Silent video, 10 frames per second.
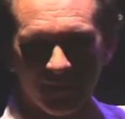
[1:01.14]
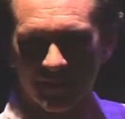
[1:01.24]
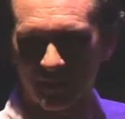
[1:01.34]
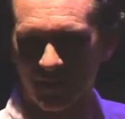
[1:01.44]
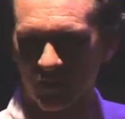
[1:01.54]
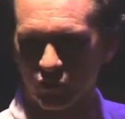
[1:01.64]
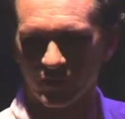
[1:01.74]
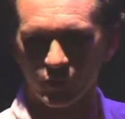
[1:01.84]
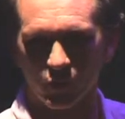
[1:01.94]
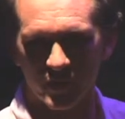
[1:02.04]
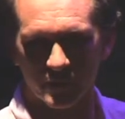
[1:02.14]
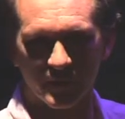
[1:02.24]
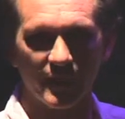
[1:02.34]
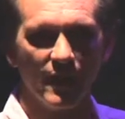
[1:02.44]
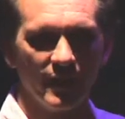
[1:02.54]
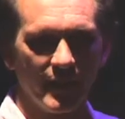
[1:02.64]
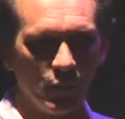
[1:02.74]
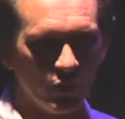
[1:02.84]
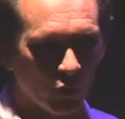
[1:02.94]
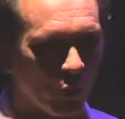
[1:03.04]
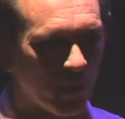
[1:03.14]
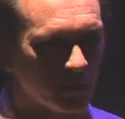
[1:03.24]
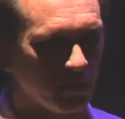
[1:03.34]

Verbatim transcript: Seems like a trivial question, but they weren't always